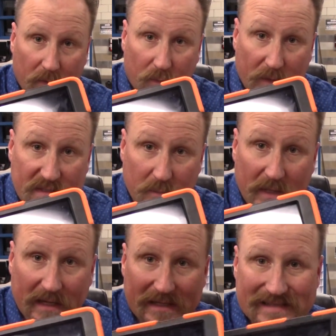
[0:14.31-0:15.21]
The reason
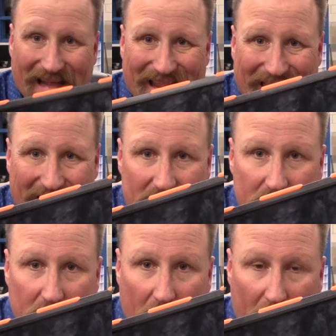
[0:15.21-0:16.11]
being is that
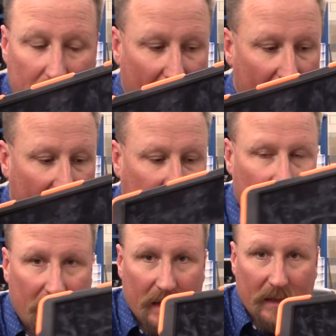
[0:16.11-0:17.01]
this iPad,
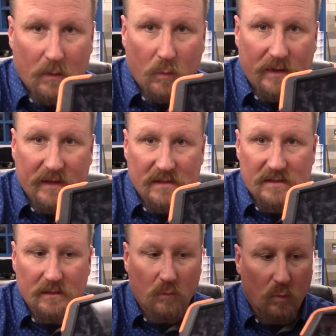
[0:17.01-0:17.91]
with
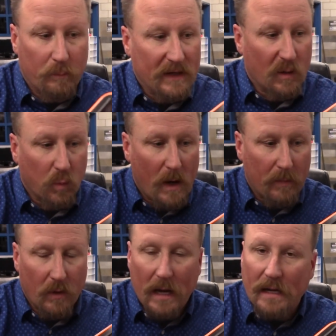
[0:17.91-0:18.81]
its big
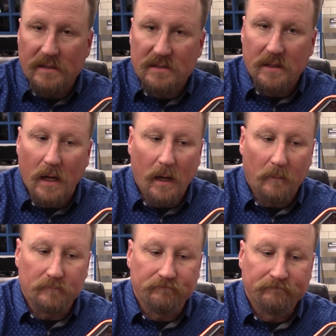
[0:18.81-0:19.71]
rubberized
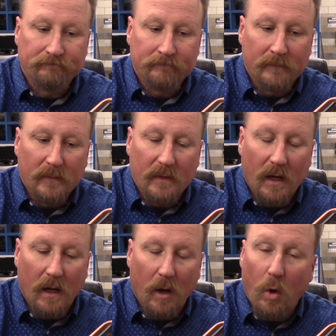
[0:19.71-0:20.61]

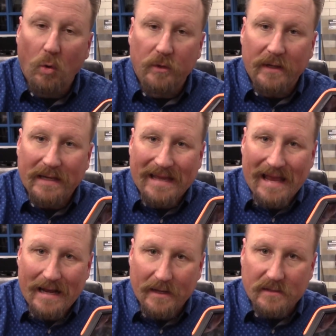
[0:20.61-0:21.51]
holder, it
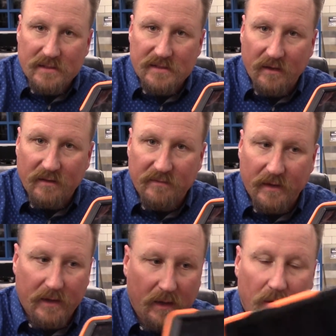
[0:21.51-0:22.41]
cannot necessarily
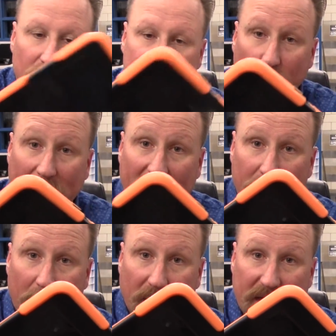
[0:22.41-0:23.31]
fit in here. So we need to
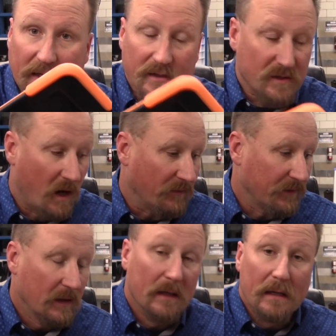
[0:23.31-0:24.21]
be able to take this off.
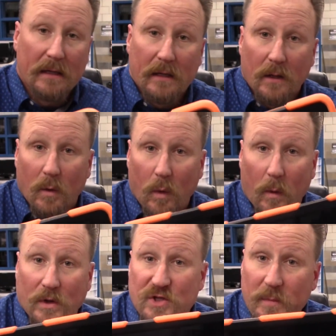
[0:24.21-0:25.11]
I
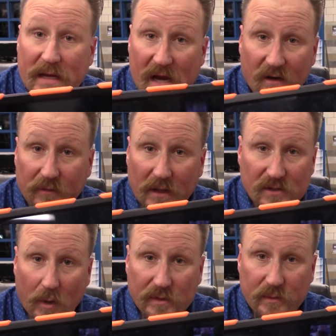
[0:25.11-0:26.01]
want you to be careful
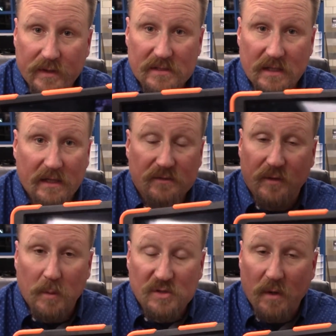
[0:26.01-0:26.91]
as always with these things. For
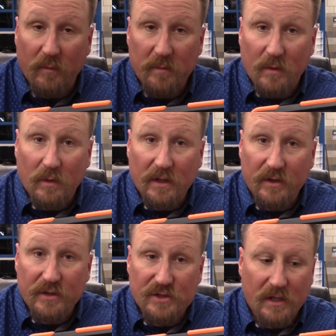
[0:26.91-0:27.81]
the most part, we've been really
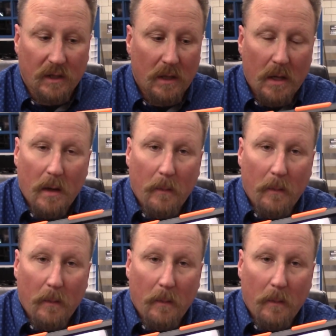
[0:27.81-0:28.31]
good this year.